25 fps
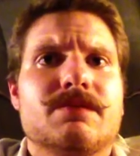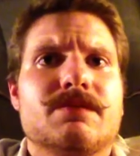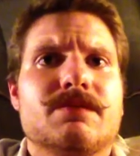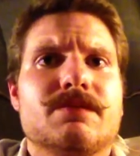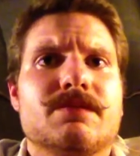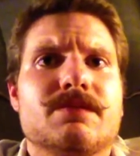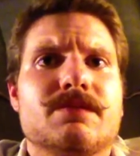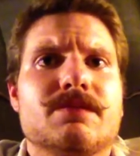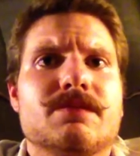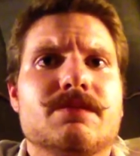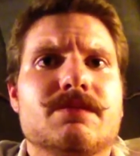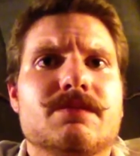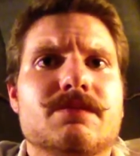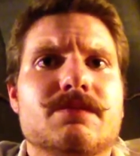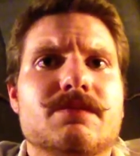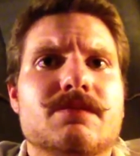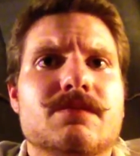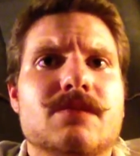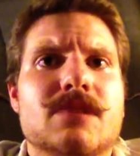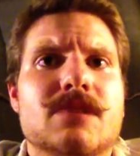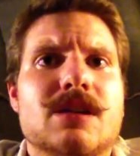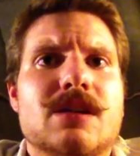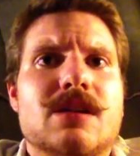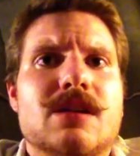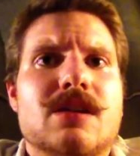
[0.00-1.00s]

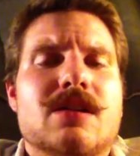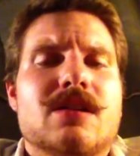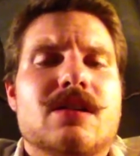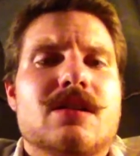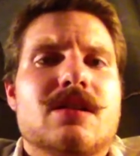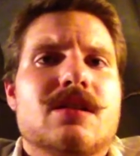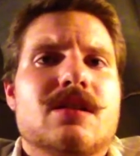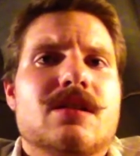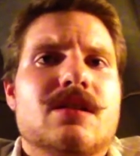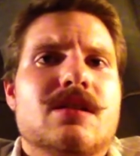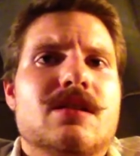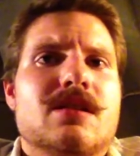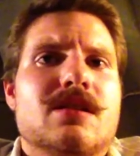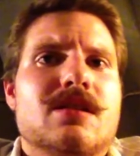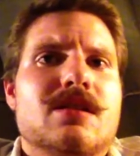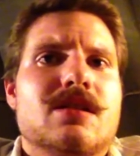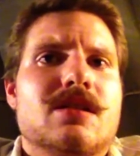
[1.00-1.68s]
Nothing is said.